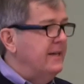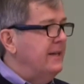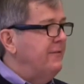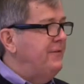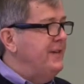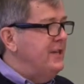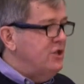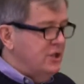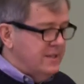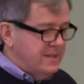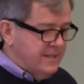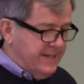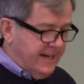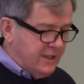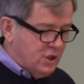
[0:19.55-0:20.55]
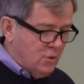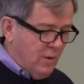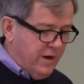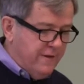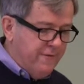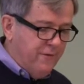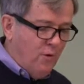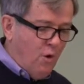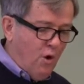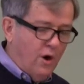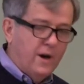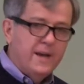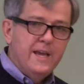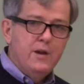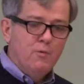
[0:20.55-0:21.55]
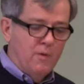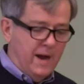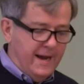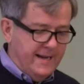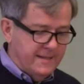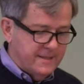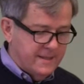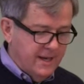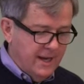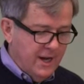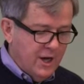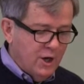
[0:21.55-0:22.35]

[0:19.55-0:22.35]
Ephesians 6:24, he writes,